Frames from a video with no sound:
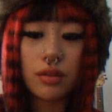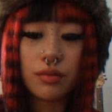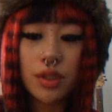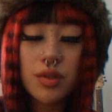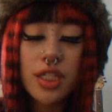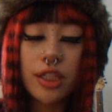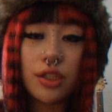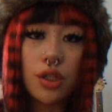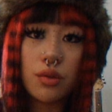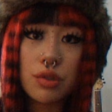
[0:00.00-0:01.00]
There was like
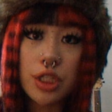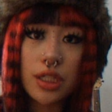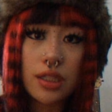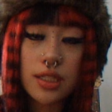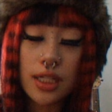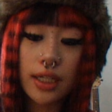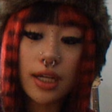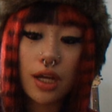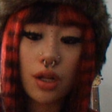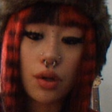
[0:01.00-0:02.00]
no jeans like
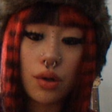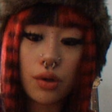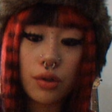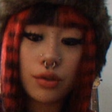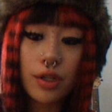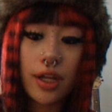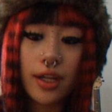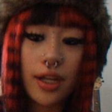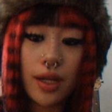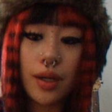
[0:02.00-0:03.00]
at all,
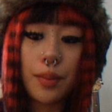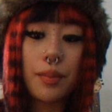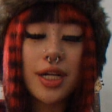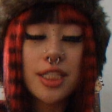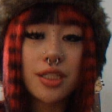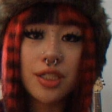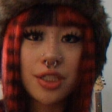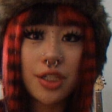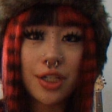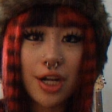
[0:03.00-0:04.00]
and my
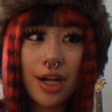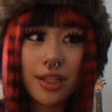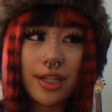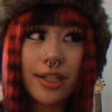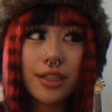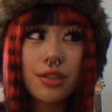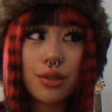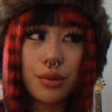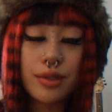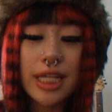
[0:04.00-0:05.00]
sister got like
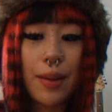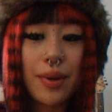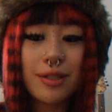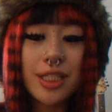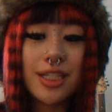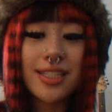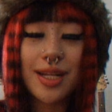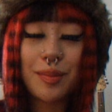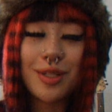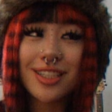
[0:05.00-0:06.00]
2 TapOut tees and
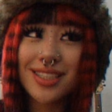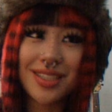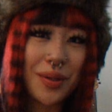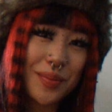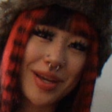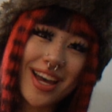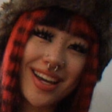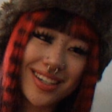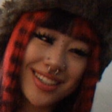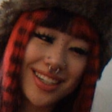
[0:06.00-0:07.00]
I'm like so mad,